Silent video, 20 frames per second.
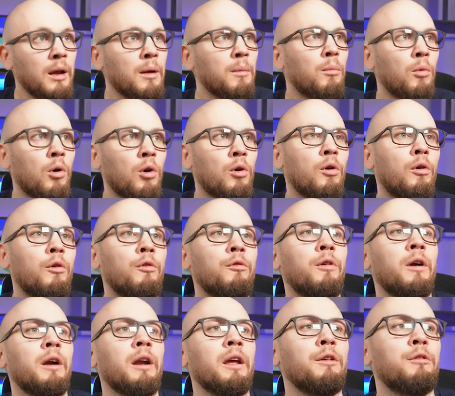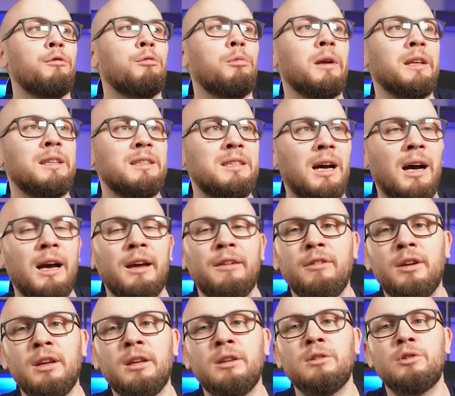Moreover, if we dive
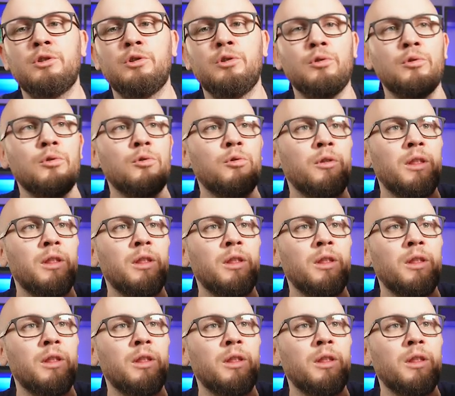into